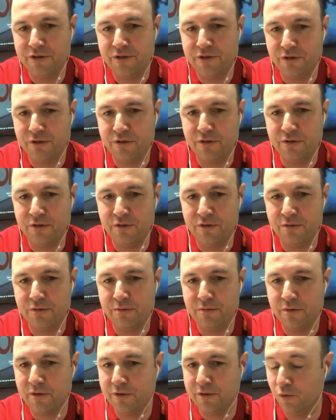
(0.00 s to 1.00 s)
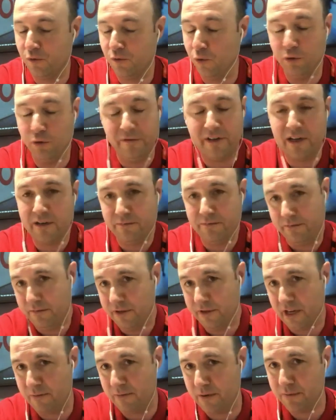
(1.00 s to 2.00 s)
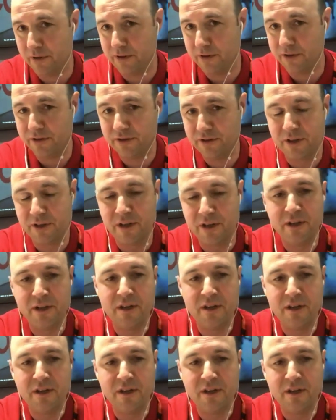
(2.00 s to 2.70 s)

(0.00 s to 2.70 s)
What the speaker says: to all of our team members,